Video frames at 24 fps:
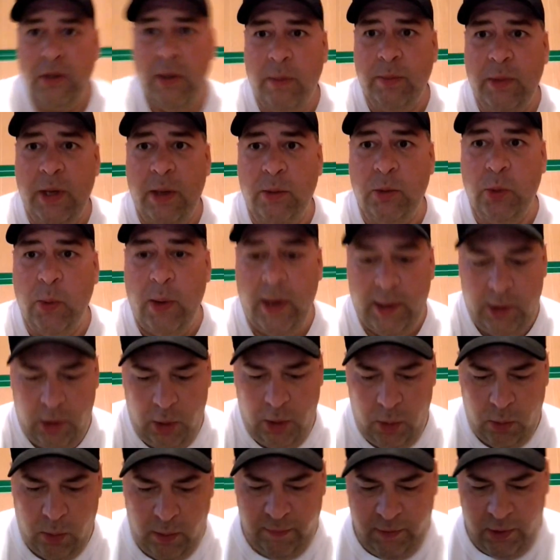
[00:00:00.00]
Sometimes when I
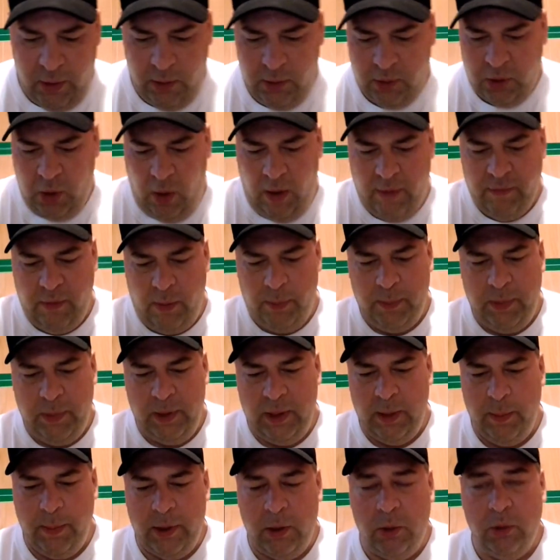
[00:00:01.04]
do reviews, i have a
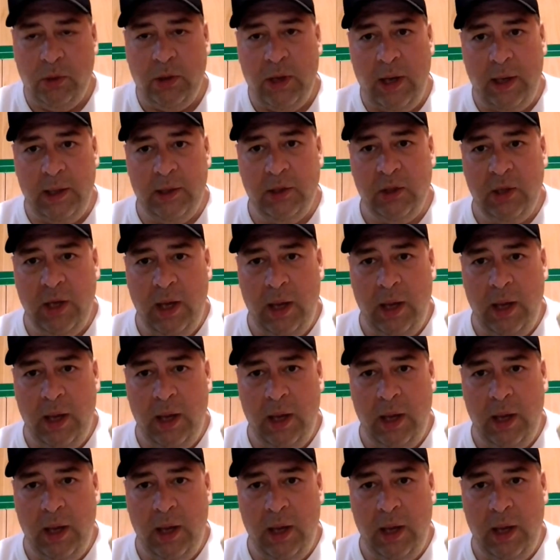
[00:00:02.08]
peanut butter and jelly